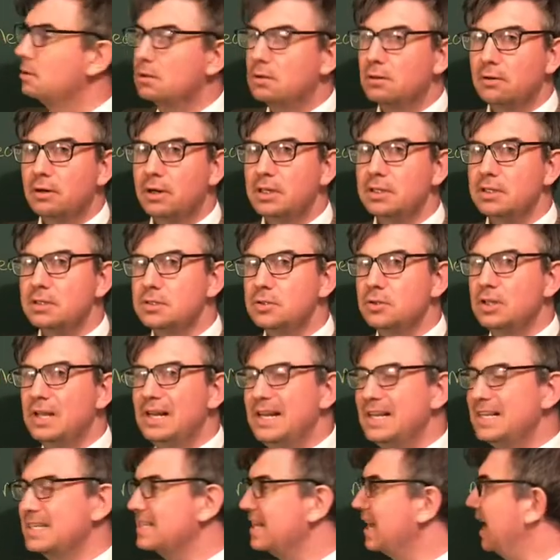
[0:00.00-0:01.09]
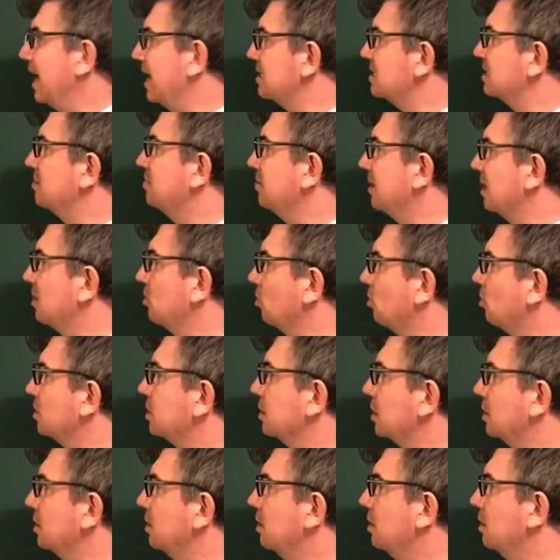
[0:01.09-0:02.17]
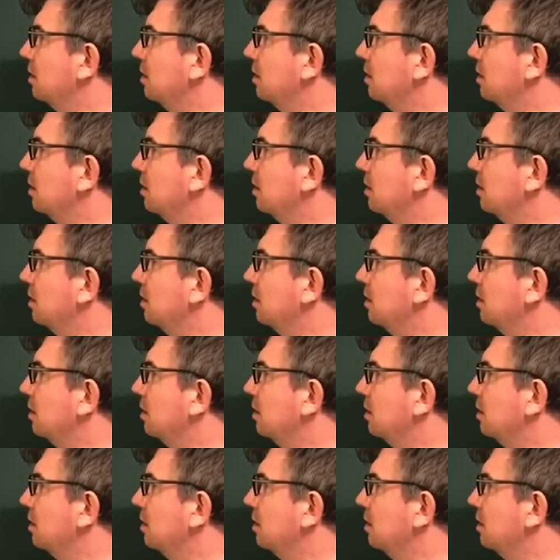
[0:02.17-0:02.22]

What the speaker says: Right? So the list has to be in order